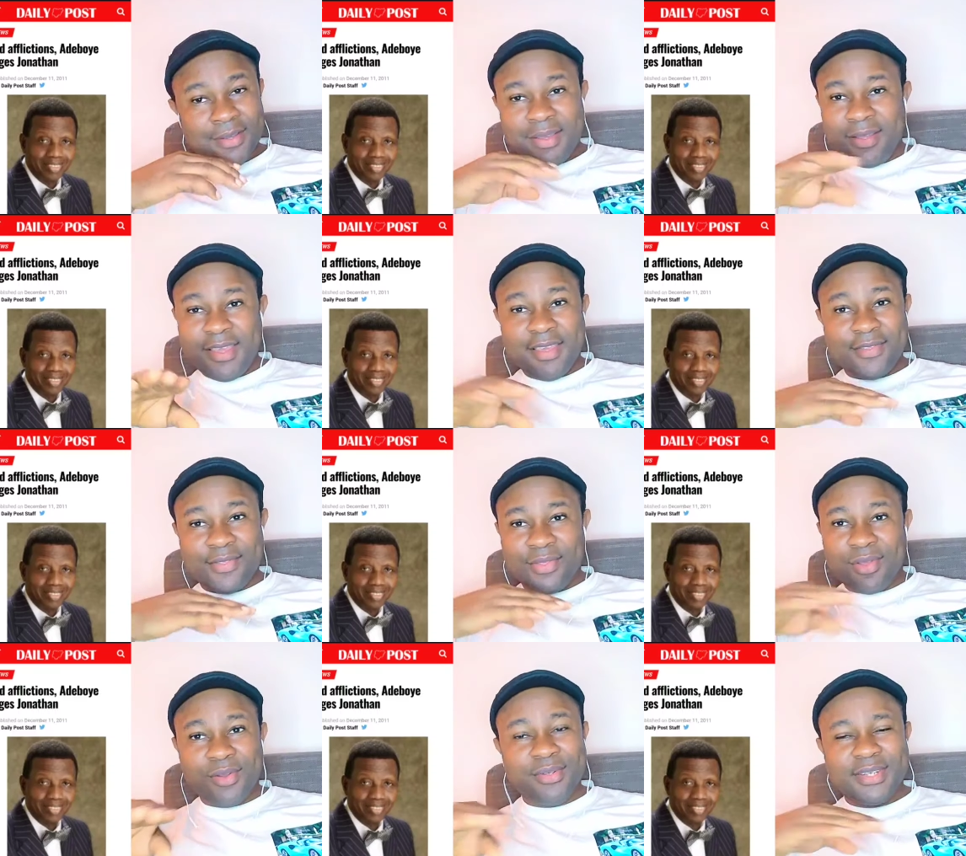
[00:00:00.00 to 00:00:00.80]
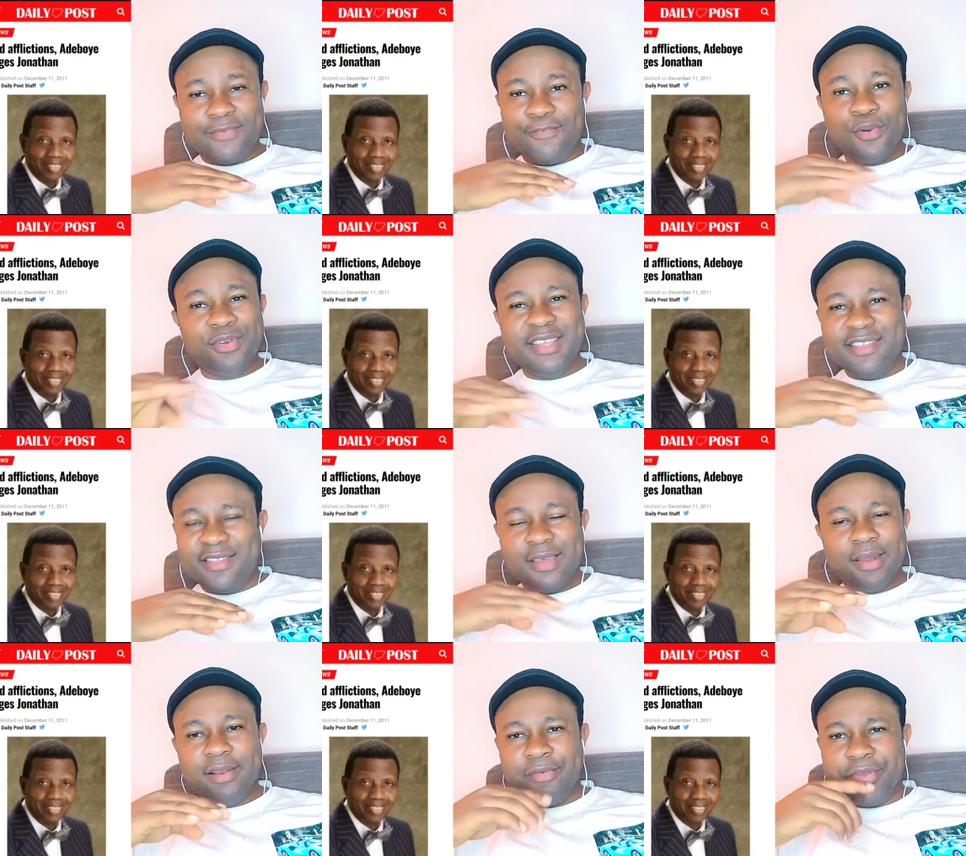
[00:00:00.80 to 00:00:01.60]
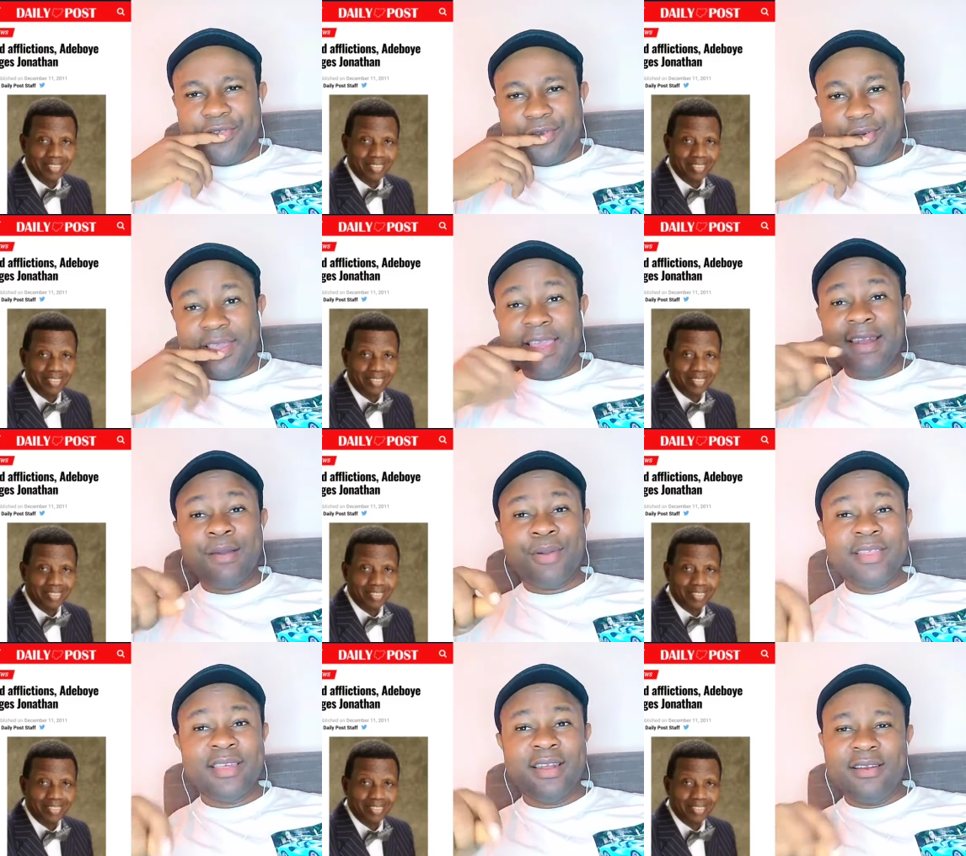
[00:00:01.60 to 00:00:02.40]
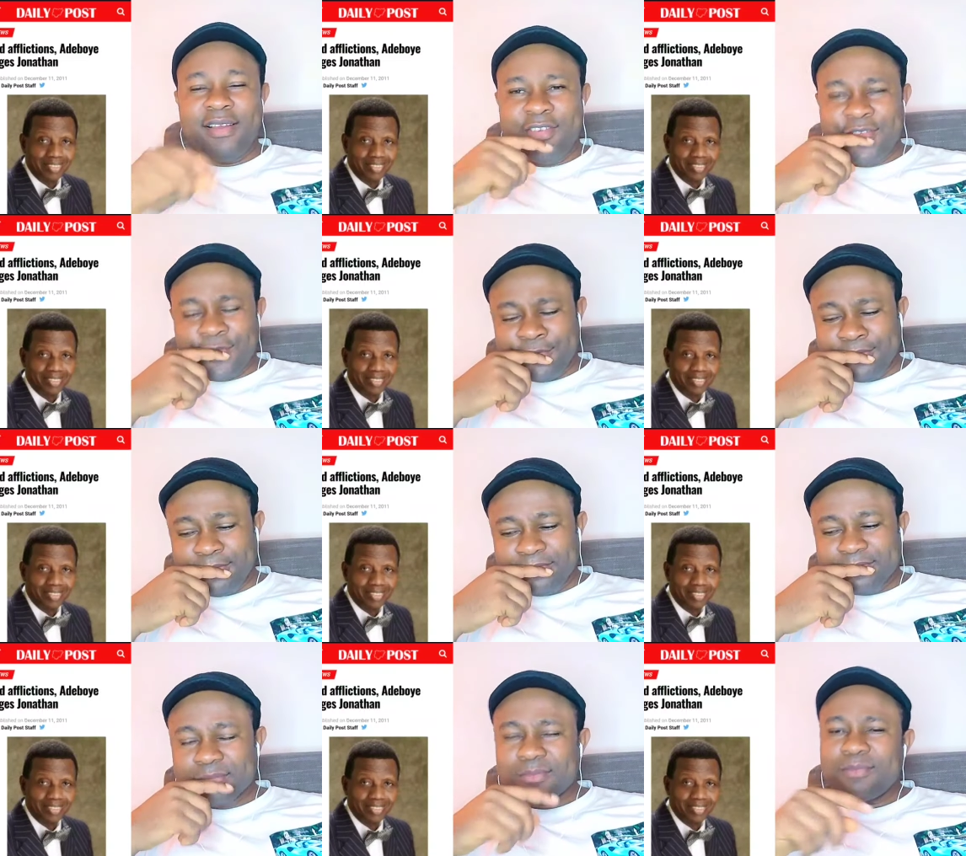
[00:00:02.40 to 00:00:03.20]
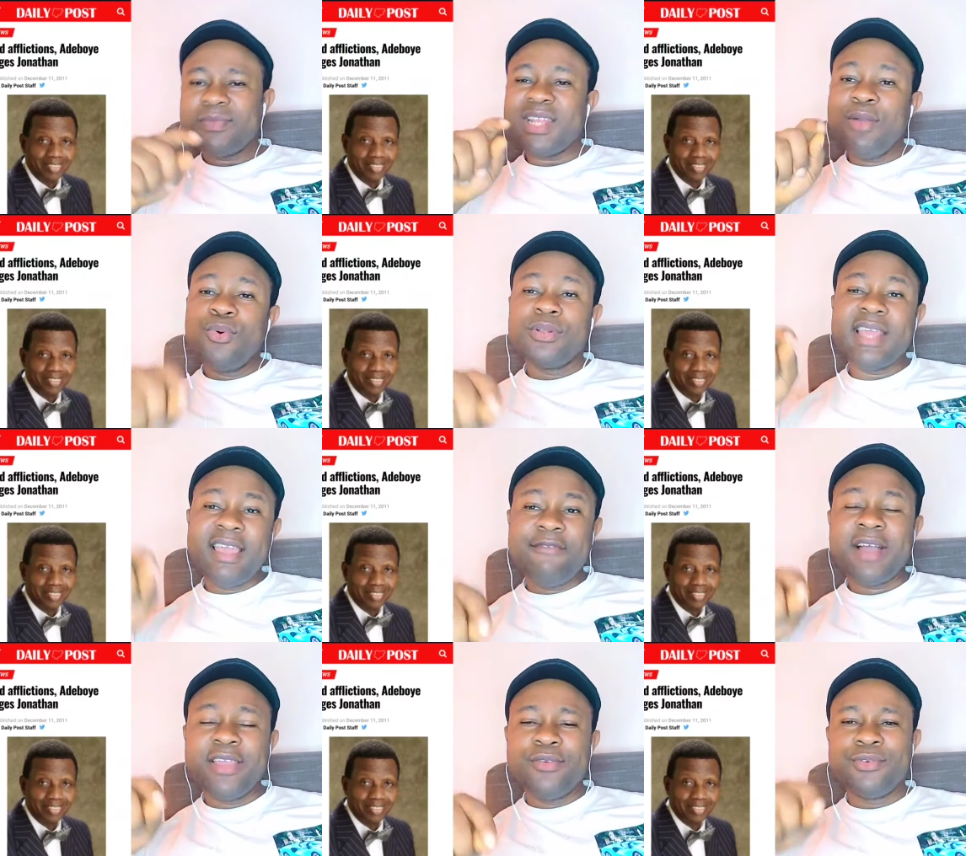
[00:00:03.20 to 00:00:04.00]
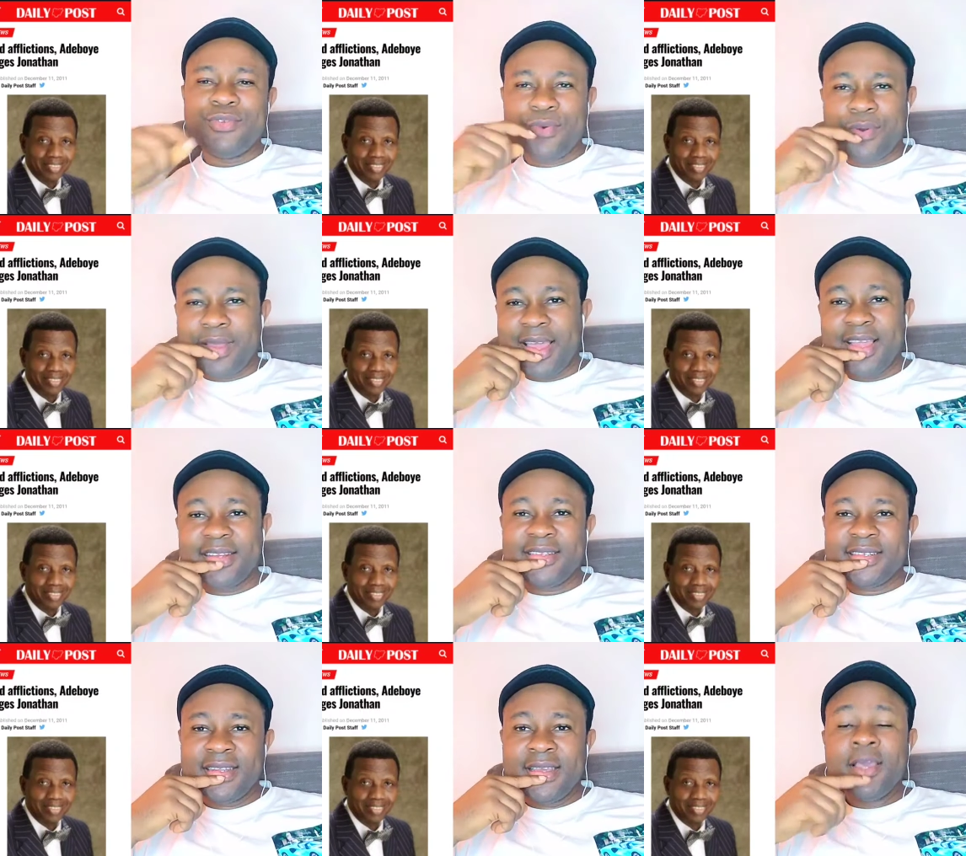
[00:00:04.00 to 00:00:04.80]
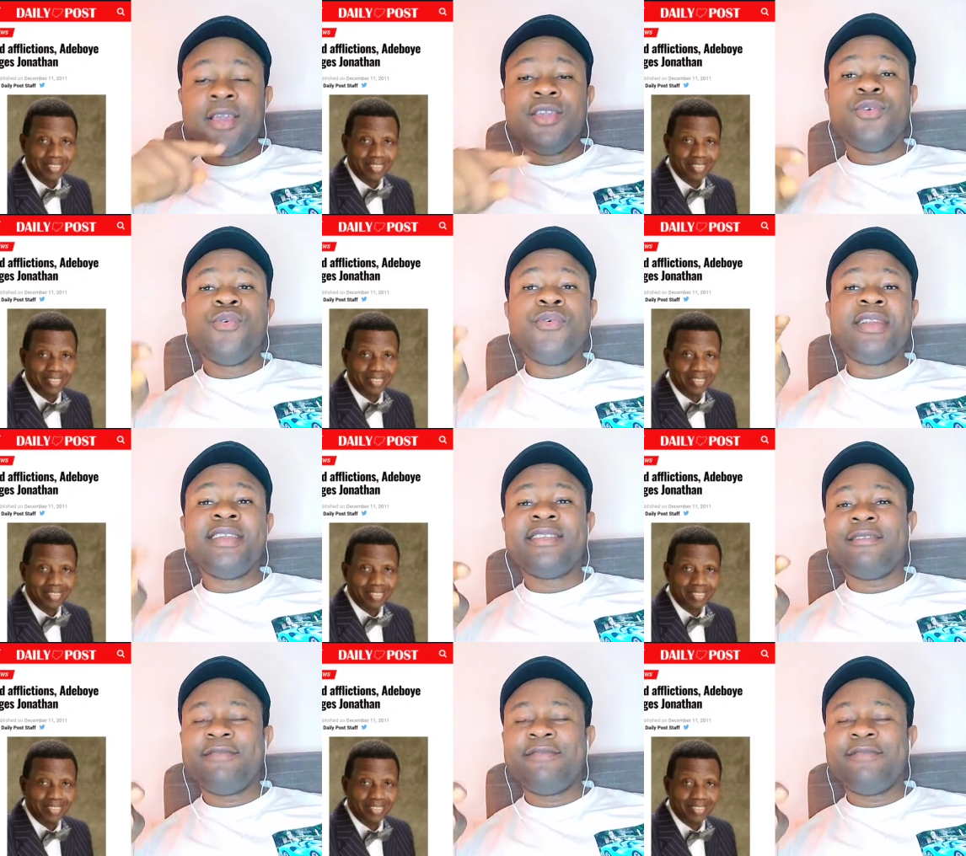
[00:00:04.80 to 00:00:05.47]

Speaker 1: it's not for this generation. In our generation, whatever you do on earth, you will receive